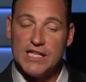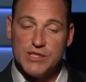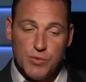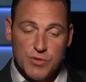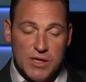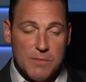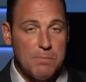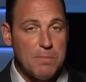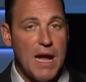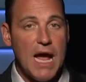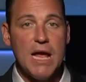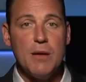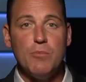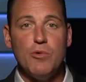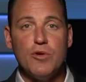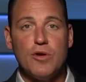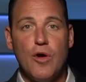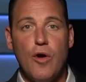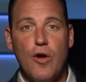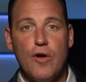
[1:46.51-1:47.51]
what the
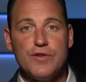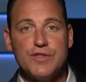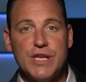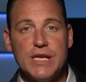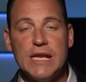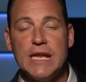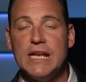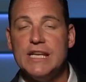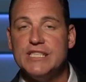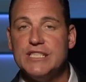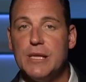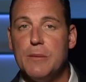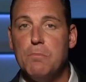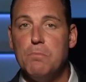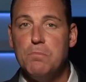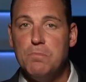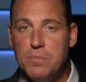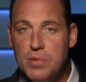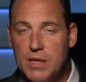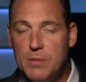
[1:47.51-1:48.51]
Bible calls it. It is the
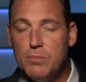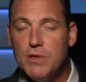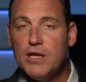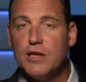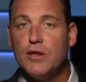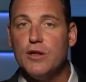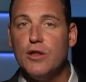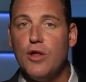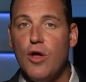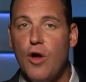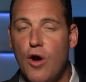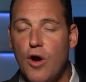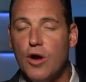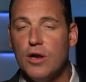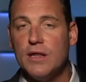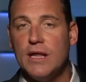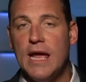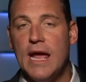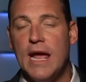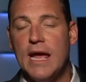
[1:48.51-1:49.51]
biblical
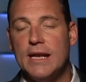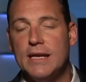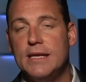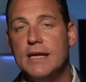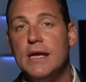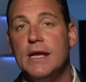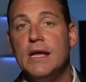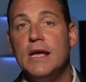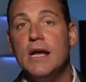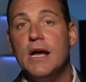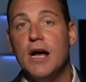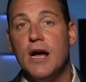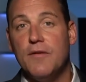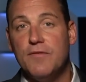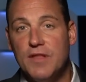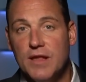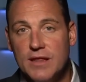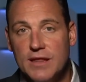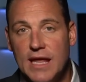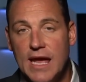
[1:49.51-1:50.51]
heartland of
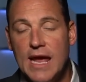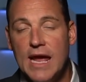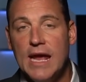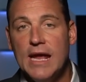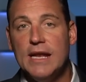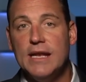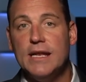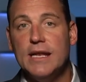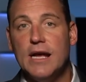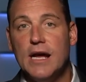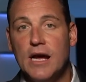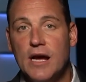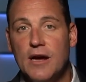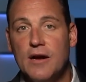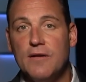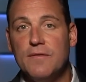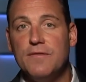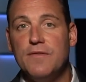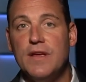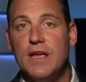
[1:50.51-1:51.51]
the land
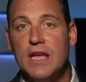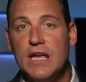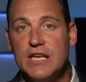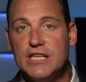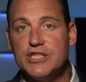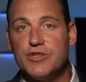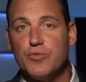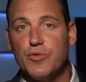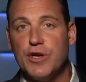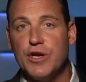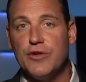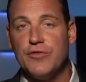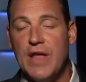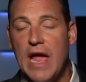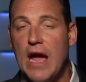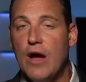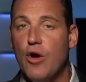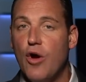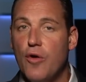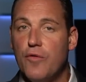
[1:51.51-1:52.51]
of Israel.
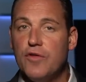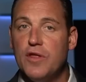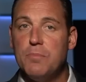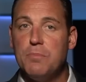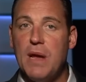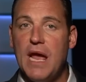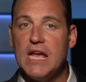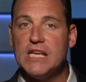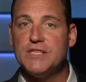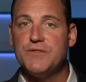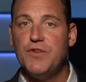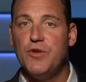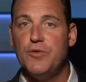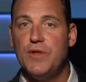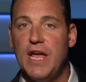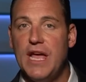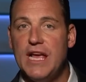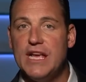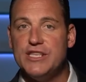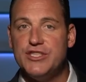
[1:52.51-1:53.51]
Now, over the past few
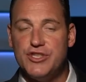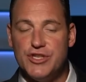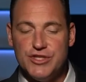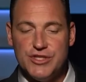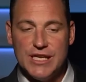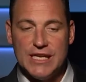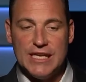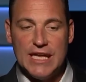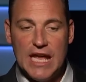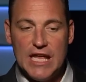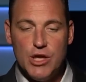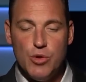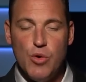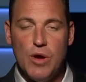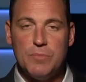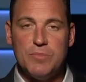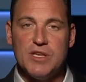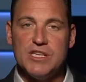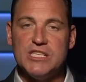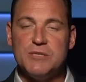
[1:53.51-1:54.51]
days, just to get you
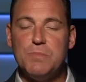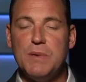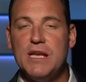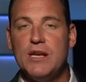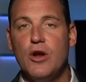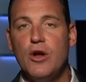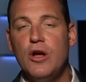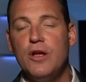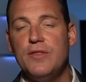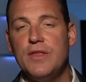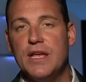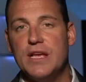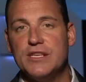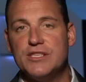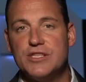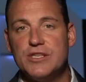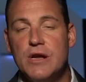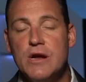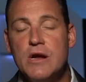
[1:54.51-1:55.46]
up to speed on this,